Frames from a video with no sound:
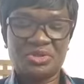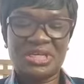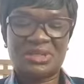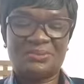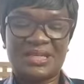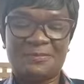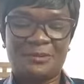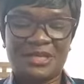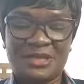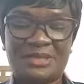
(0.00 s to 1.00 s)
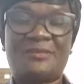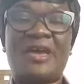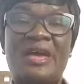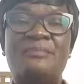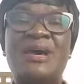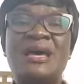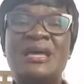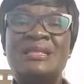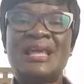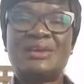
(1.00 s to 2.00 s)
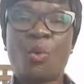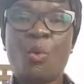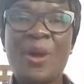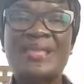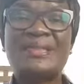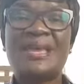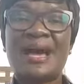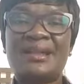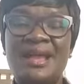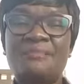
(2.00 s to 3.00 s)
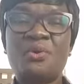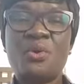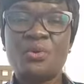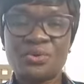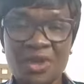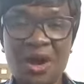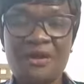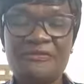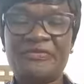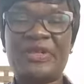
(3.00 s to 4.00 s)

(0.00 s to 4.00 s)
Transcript: you need to explain to them that when the alarm goes off,